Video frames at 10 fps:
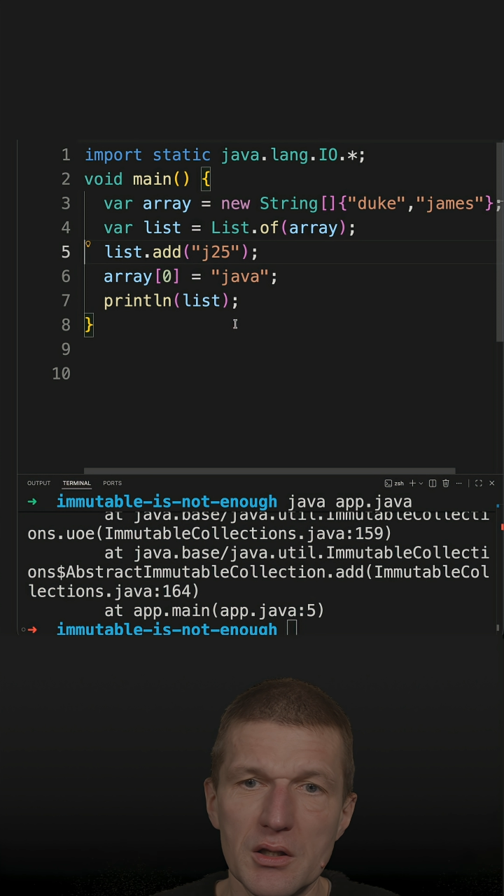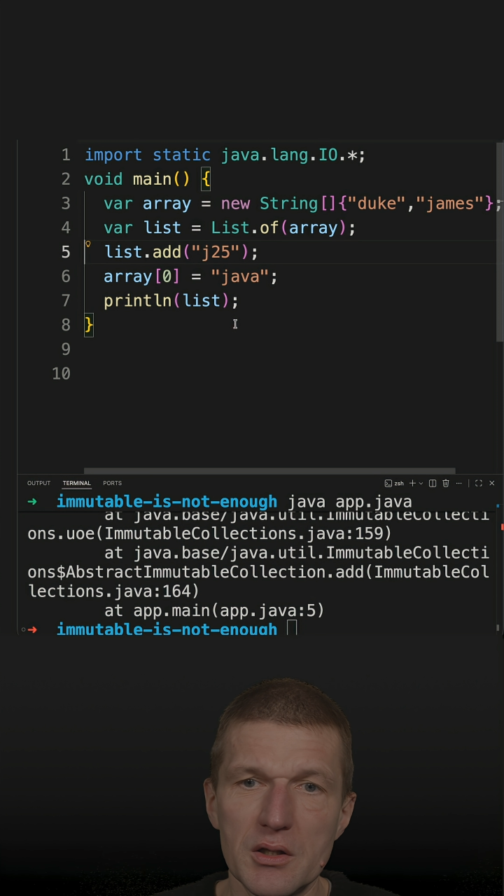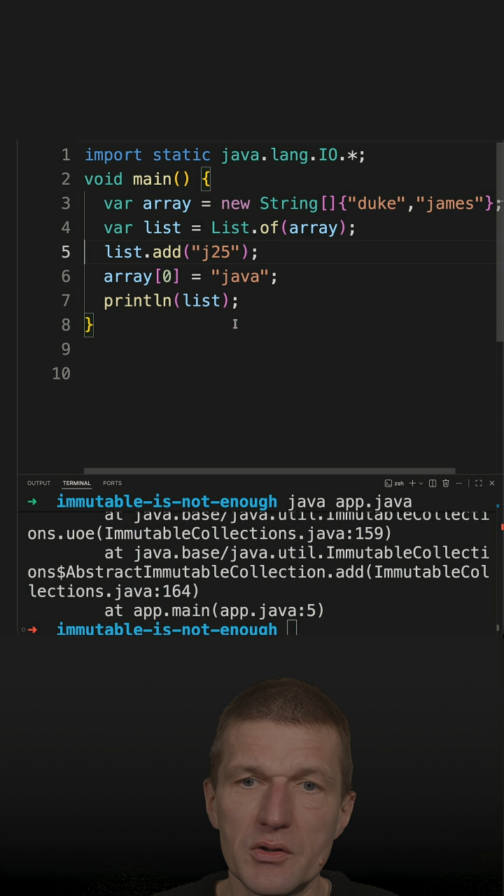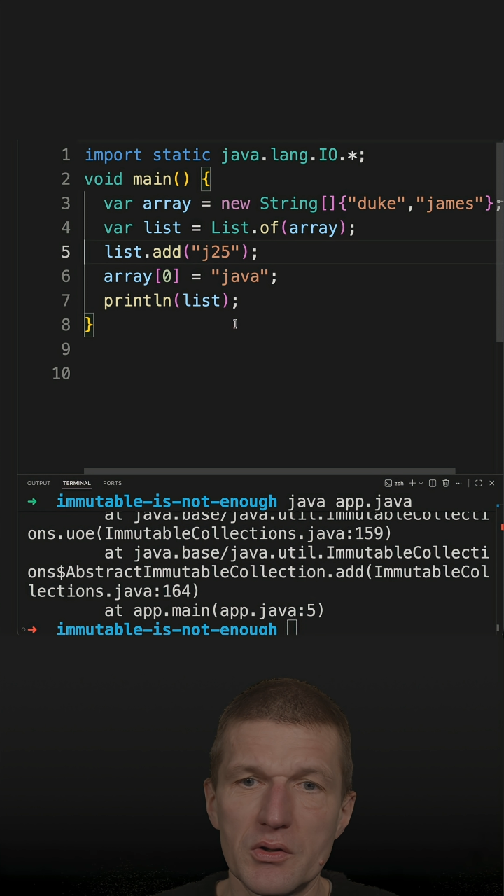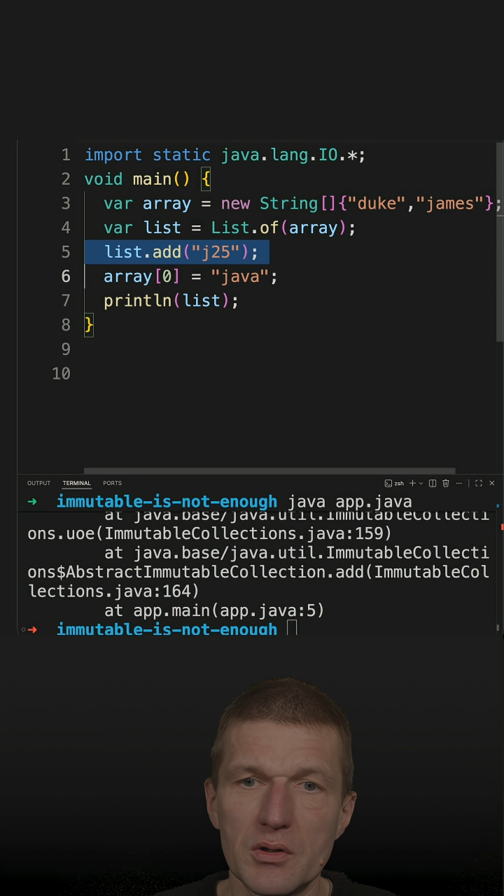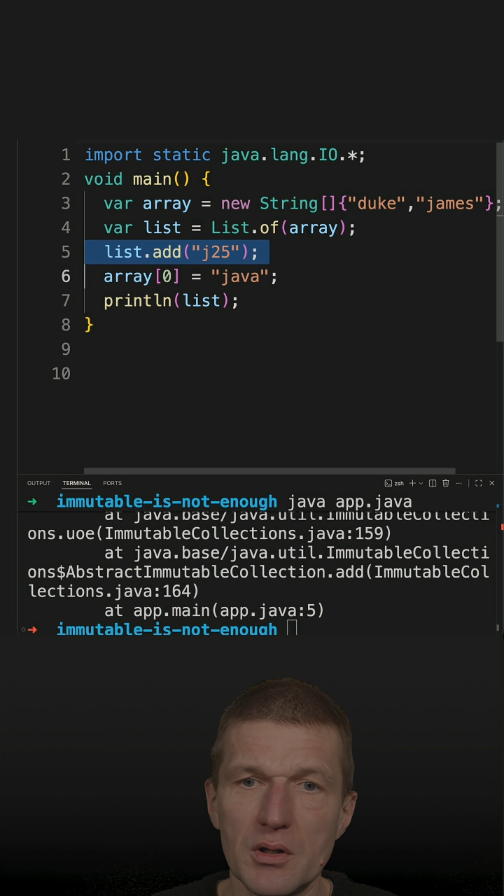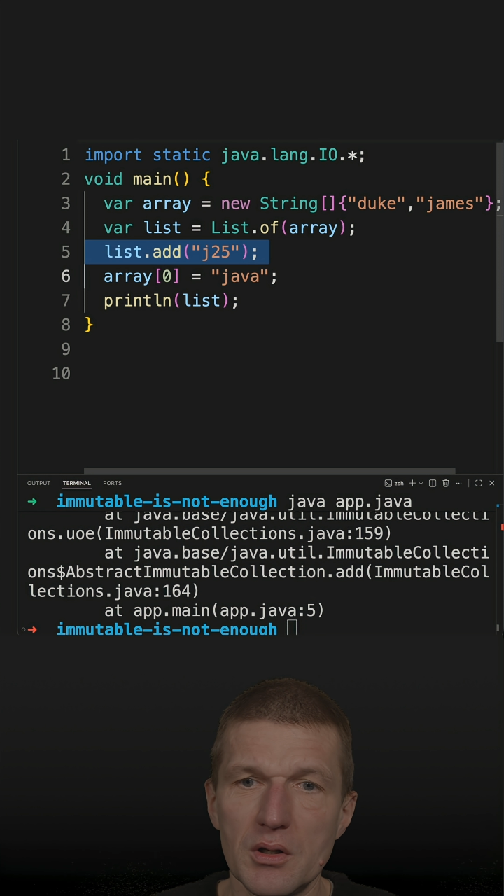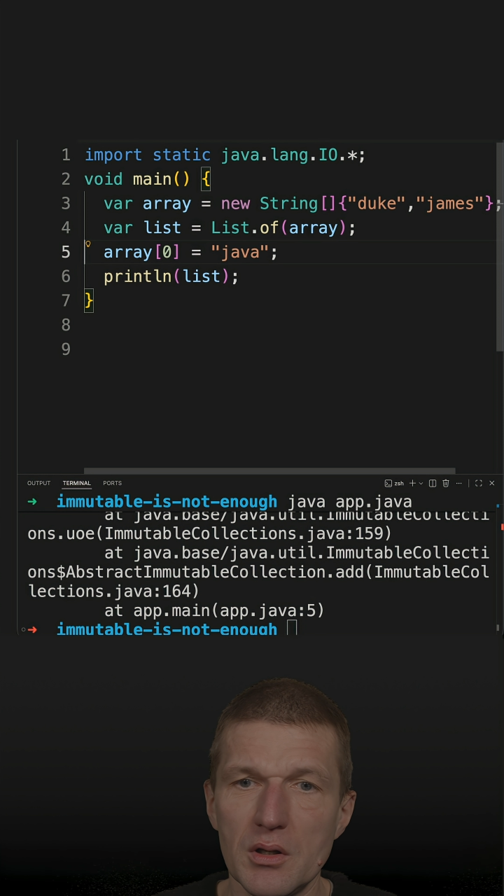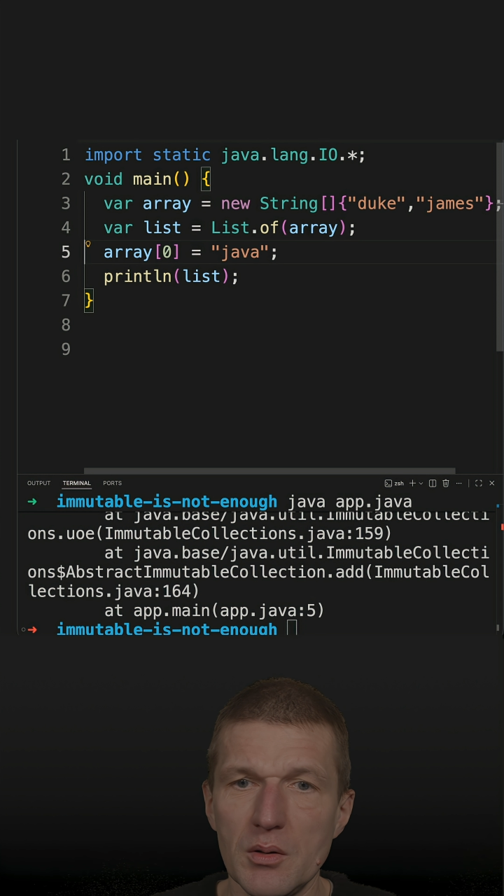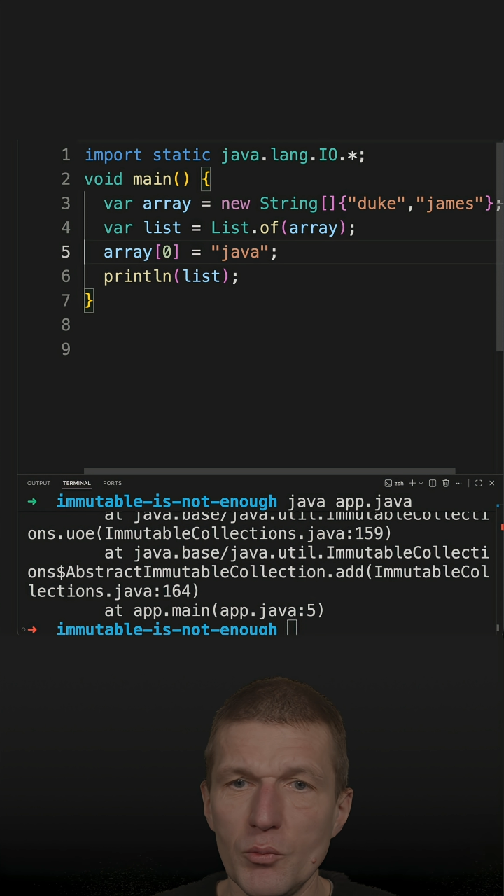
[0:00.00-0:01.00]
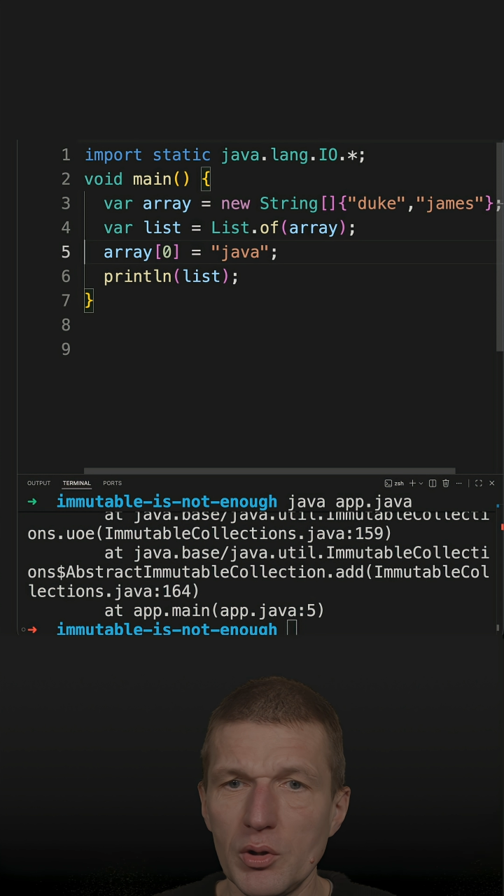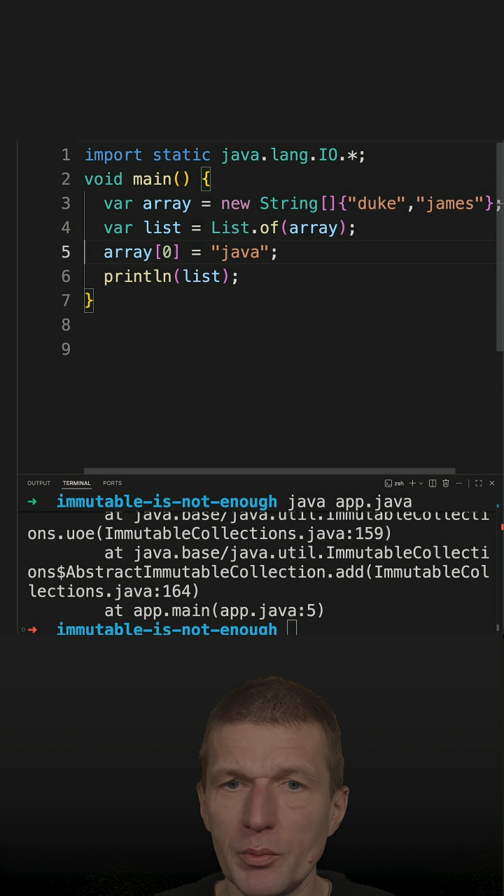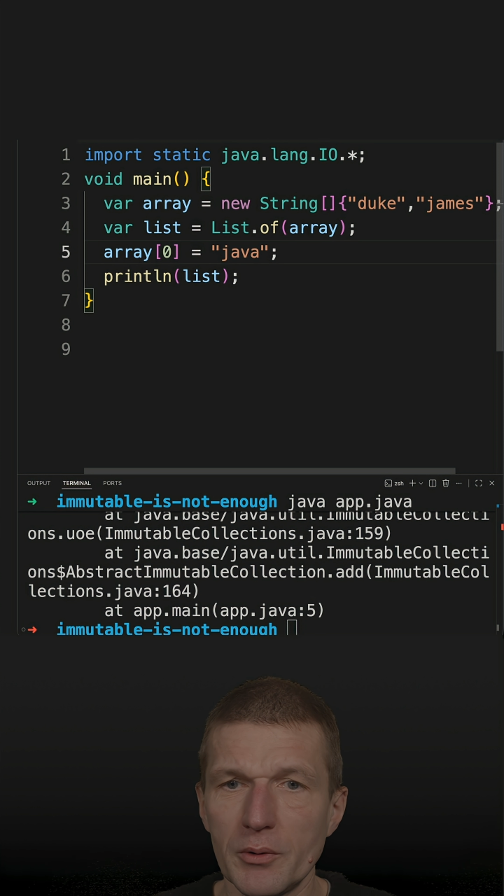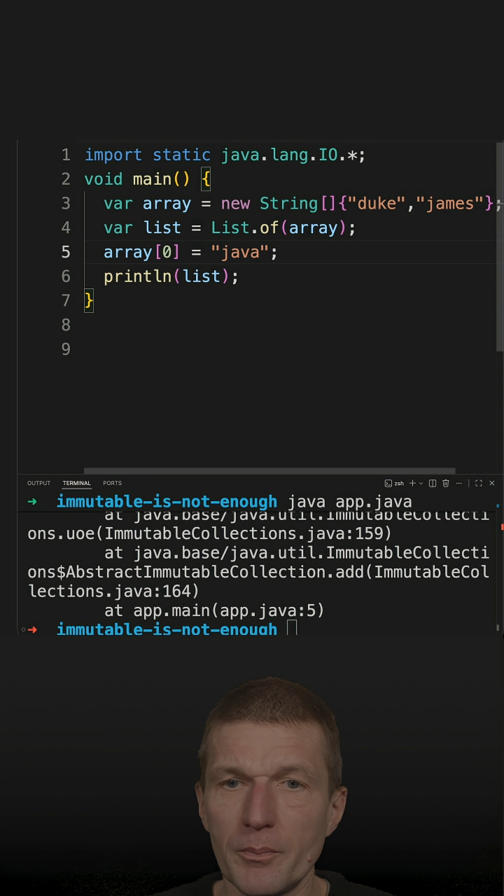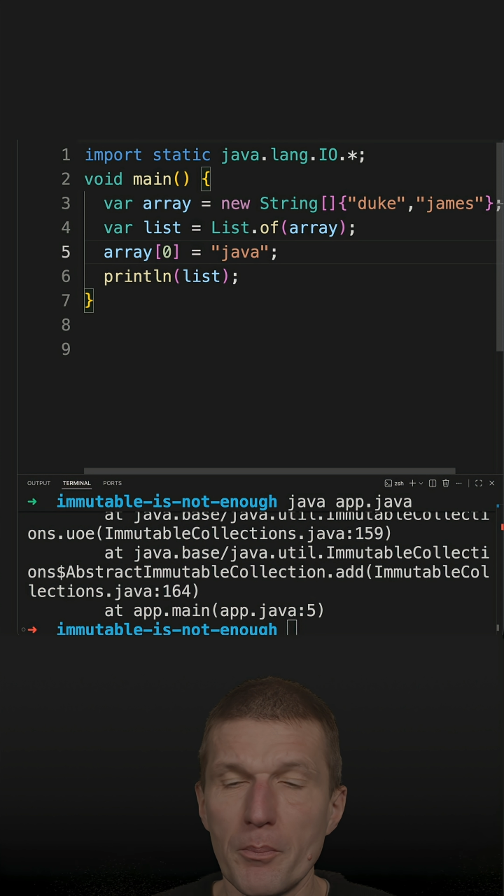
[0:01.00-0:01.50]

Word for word: is immutable.